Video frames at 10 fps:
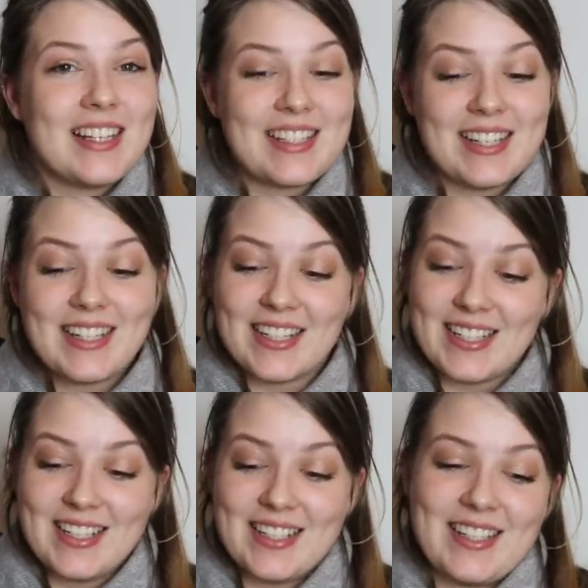
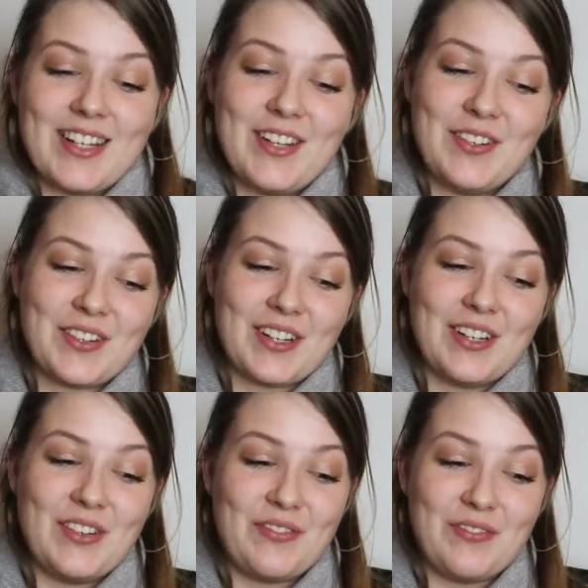citizens are not
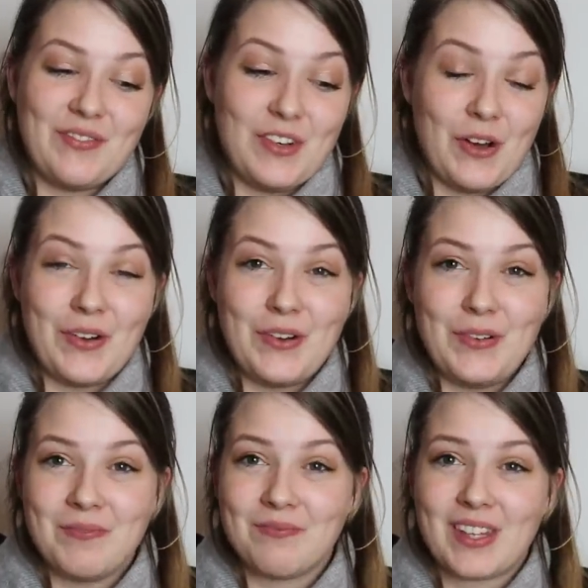gonna
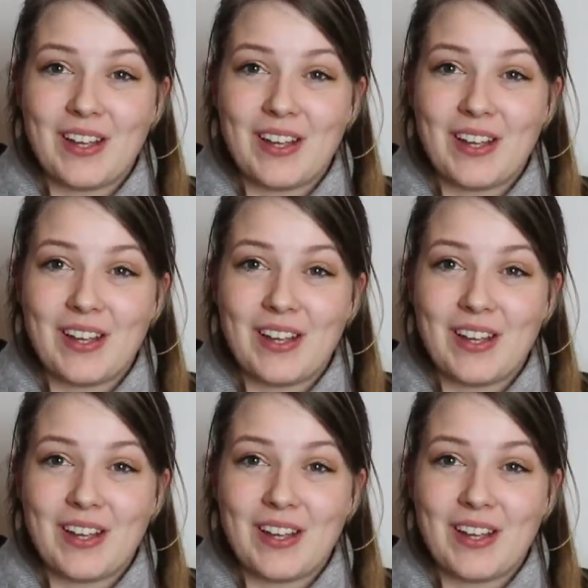know